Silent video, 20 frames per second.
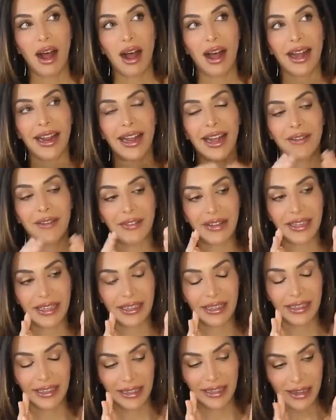I
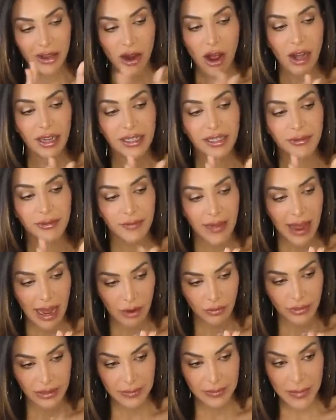have not
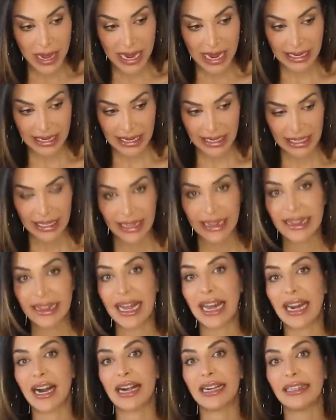found many
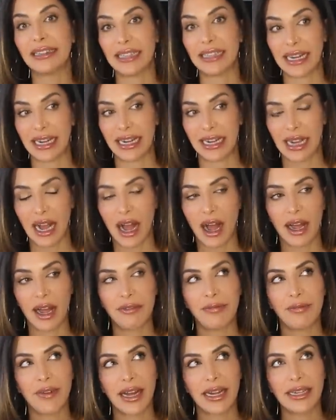that I like. I
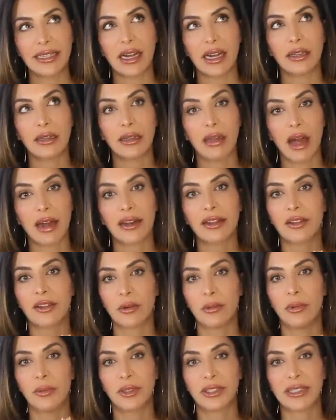find a lot of
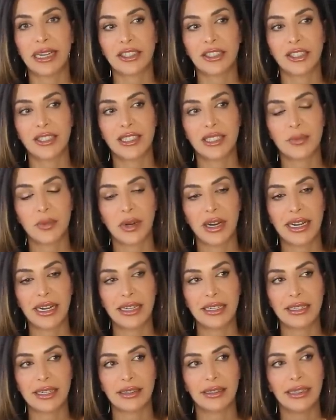thermal protection
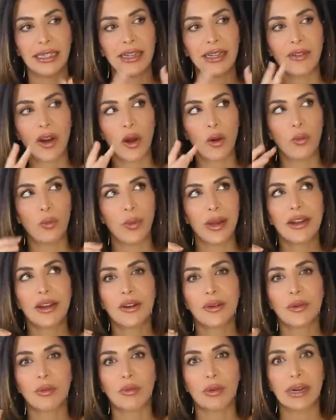sprays leave a
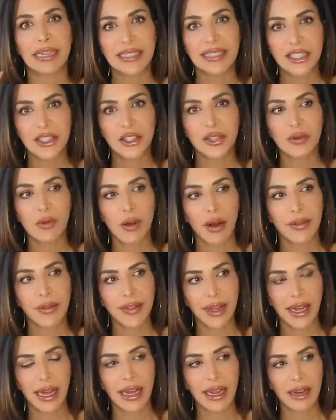weird residue
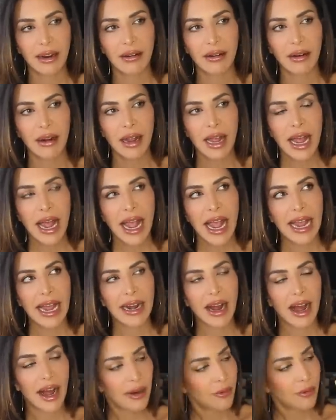on the hair, and I